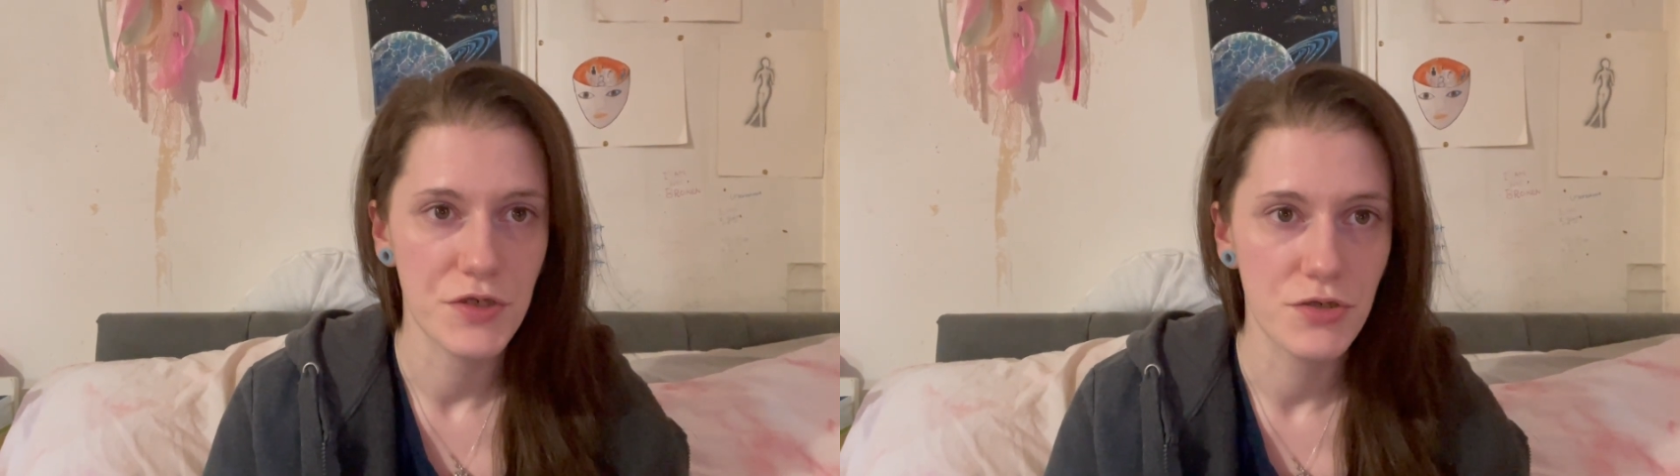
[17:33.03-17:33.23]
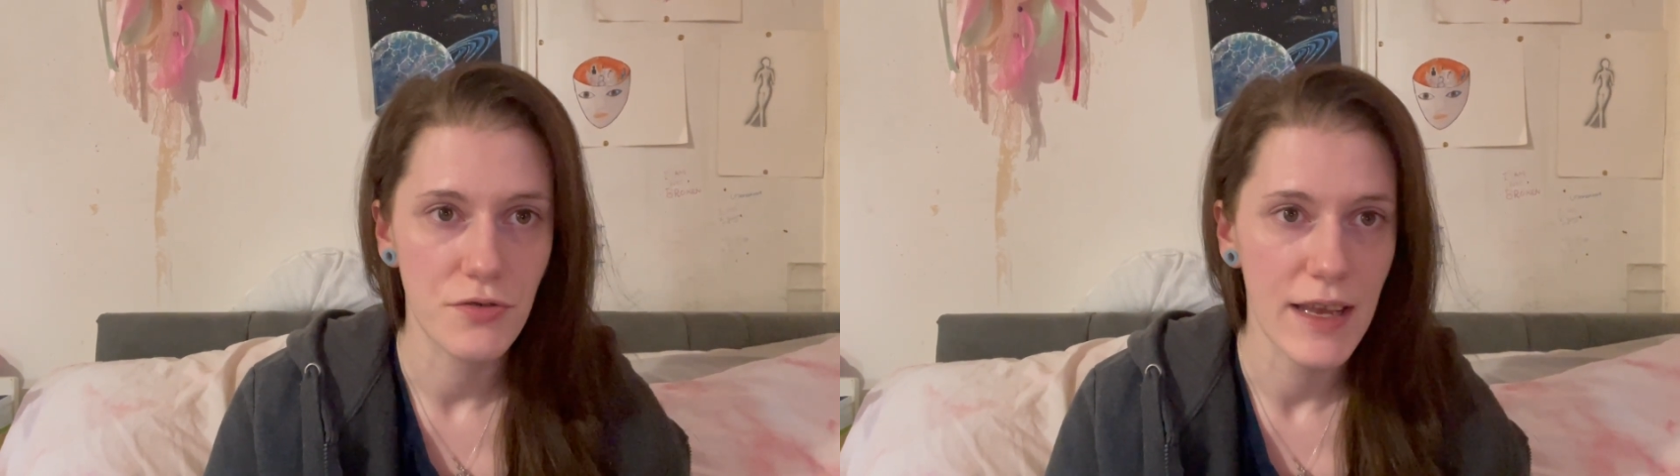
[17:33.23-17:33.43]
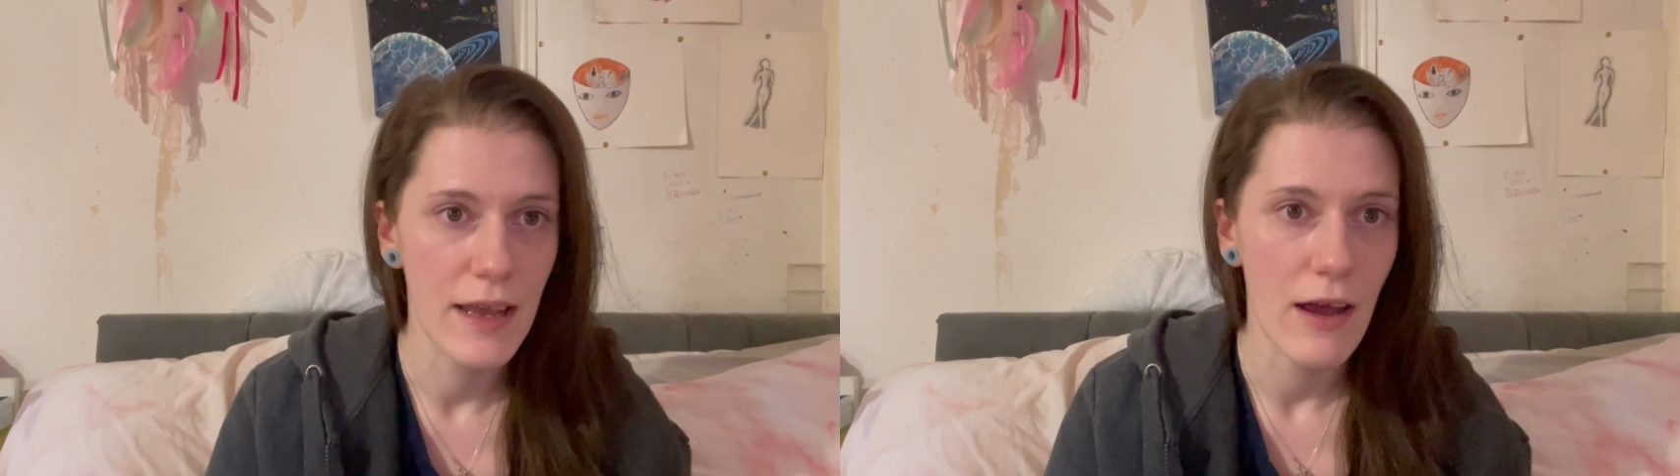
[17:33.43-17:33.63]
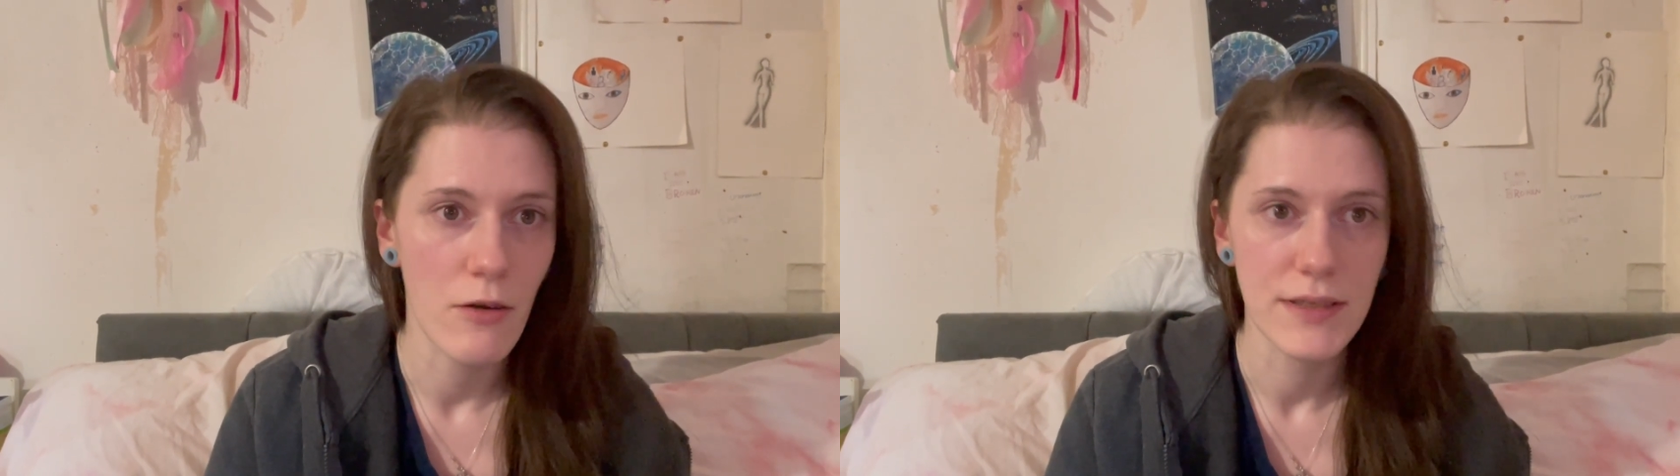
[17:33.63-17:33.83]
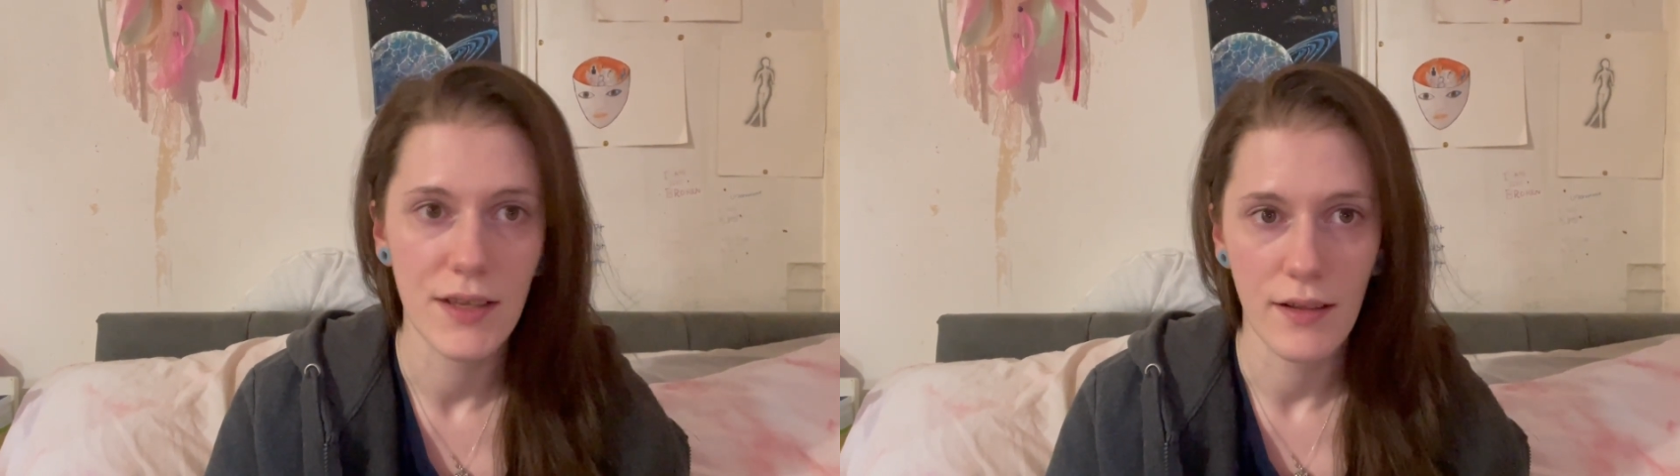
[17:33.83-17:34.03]
was great. I
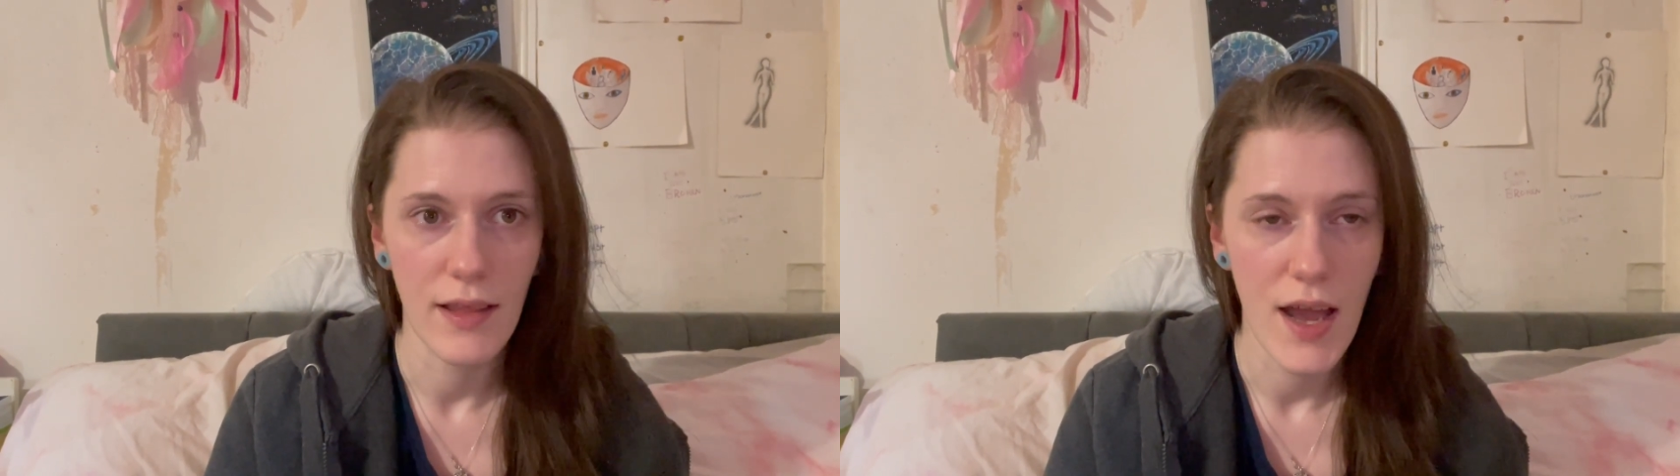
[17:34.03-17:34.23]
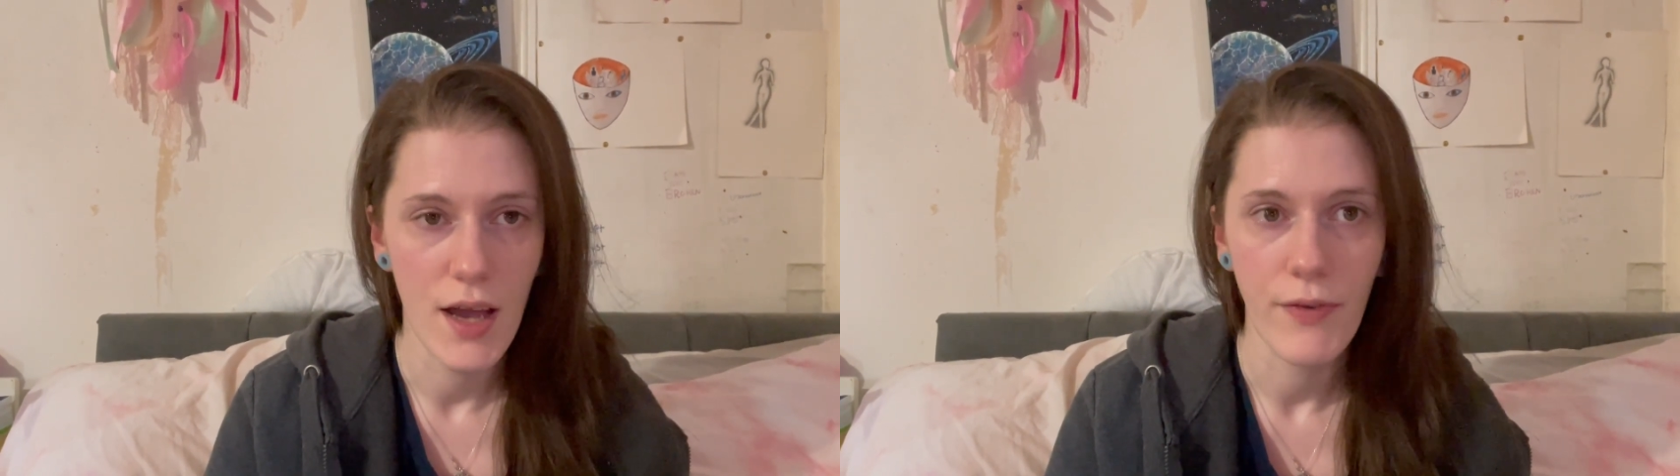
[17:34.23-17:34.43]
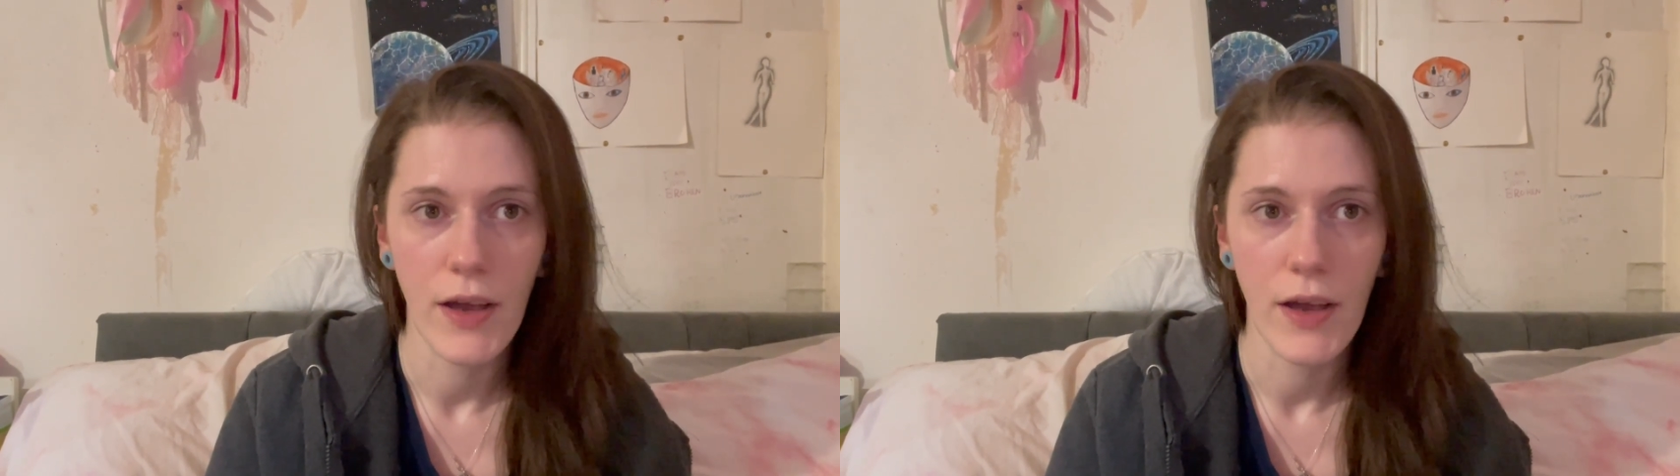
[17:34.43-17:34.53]
always had a laugh.